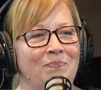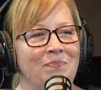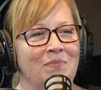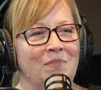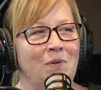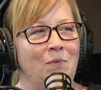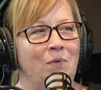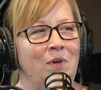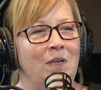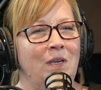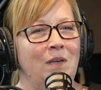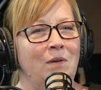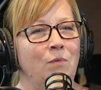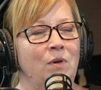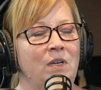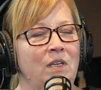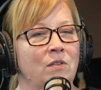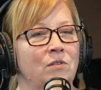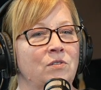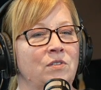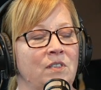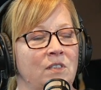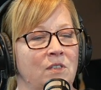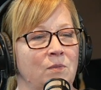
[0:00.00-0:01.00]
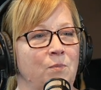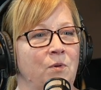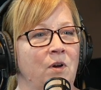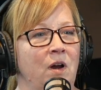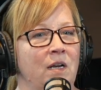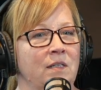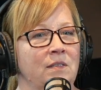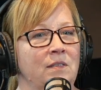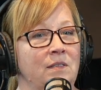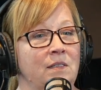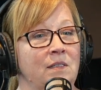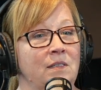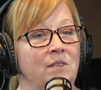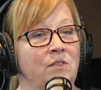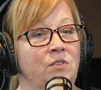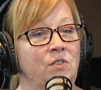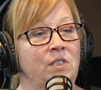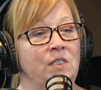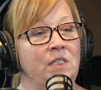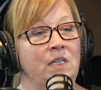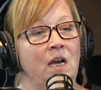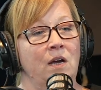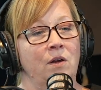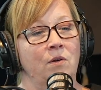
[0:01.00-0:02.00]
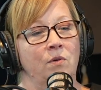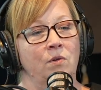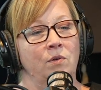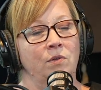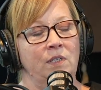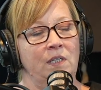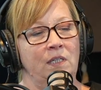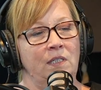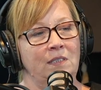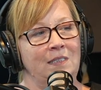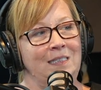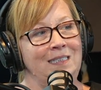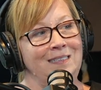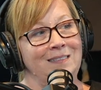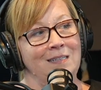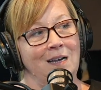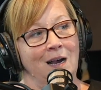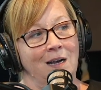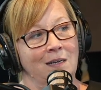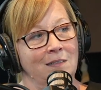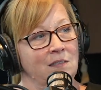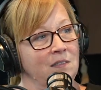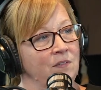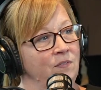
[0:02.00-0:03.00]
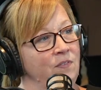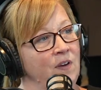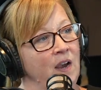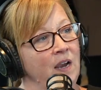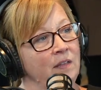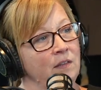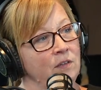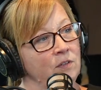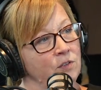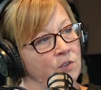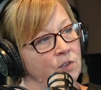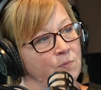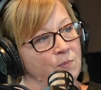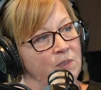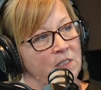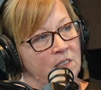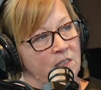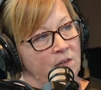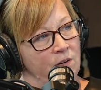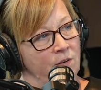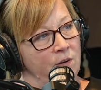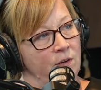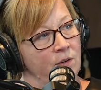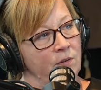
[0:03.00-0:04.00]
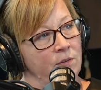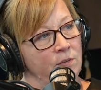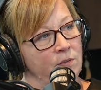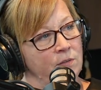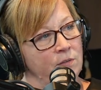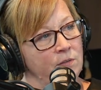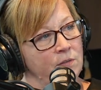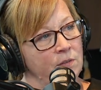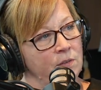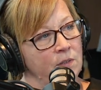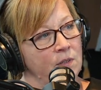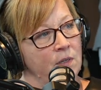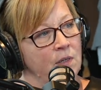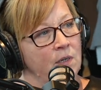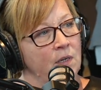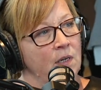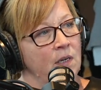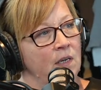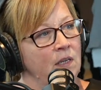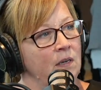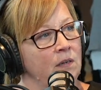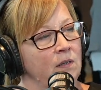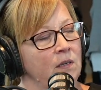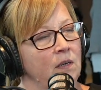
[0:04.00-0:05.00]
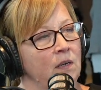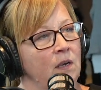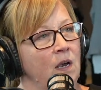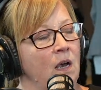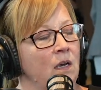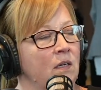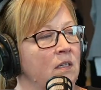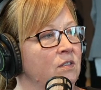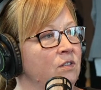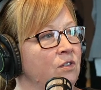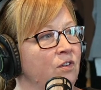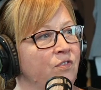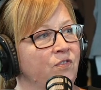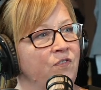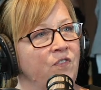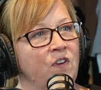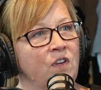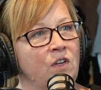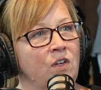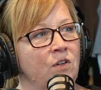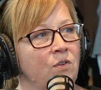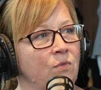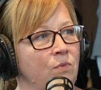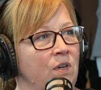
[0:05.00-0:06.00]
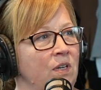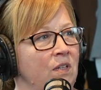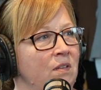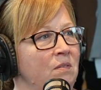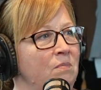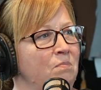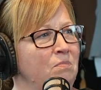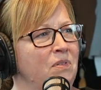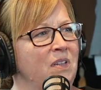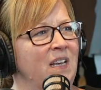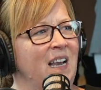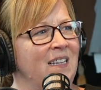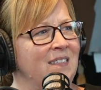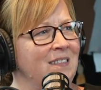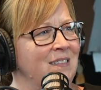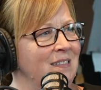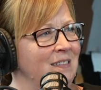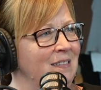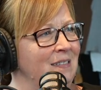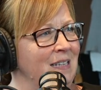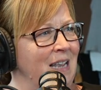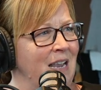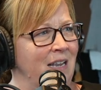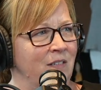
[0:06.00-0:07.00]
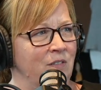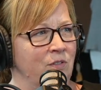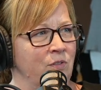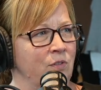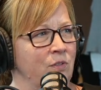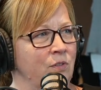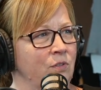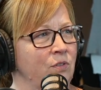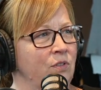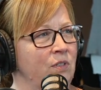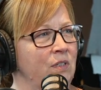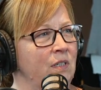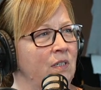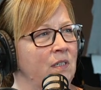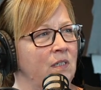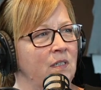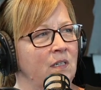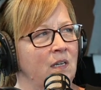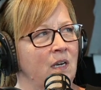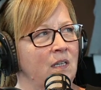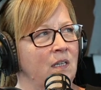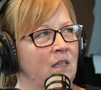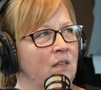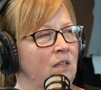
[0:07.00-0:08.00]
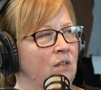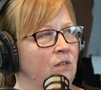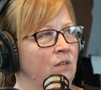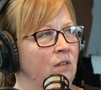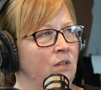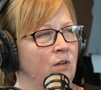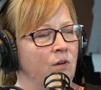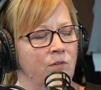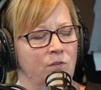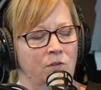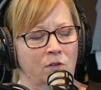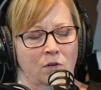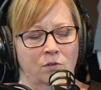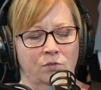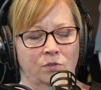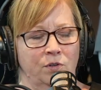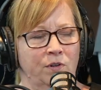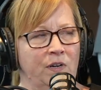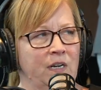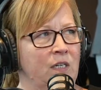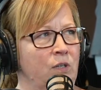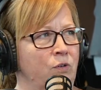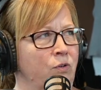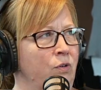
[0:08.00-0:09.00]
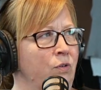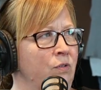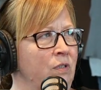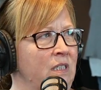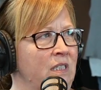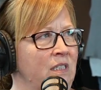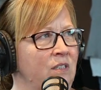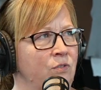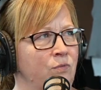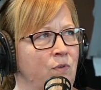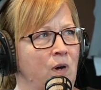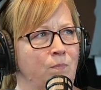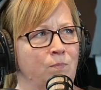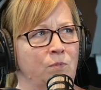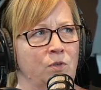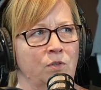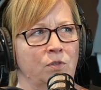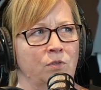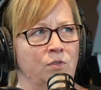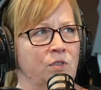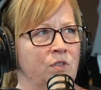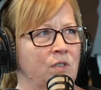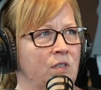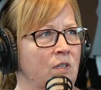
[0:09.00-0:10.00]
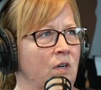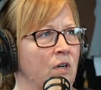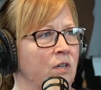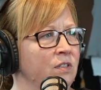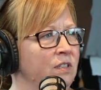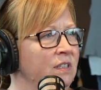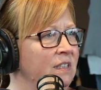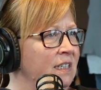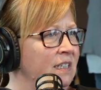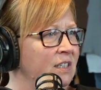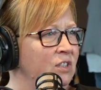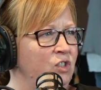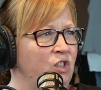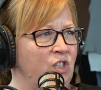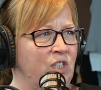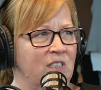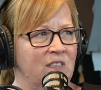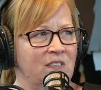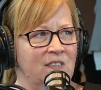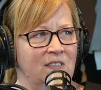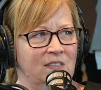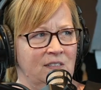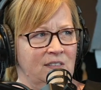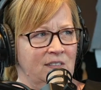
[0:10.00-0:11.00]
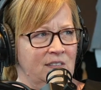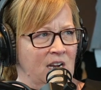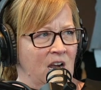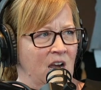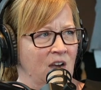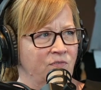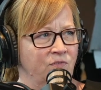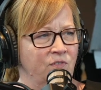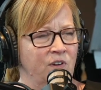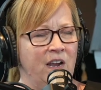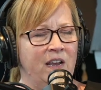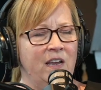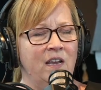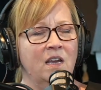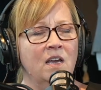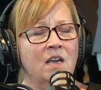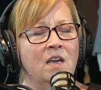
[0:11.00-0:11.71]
we use this process to not only detoxify those materials, because they're filled with plasticizers, and those are endocrine disruptors and carcinogens and stuff, right?